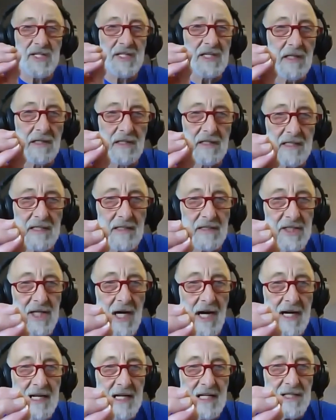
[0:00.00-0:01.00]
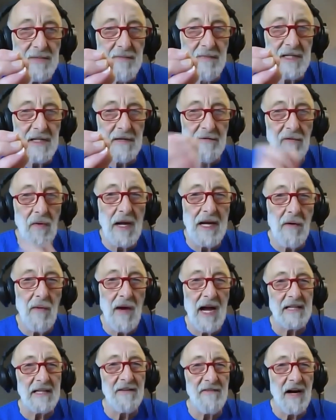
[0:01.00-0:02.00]
the little tiniest bit of
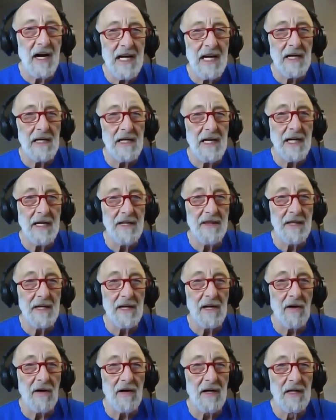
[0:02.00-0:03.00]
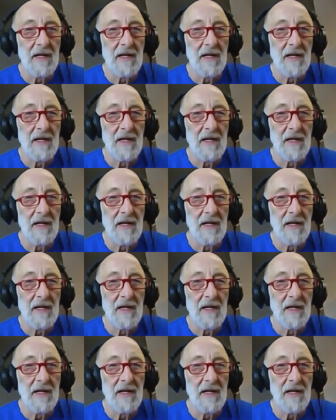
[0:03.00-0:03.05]
radioactive iodine in there,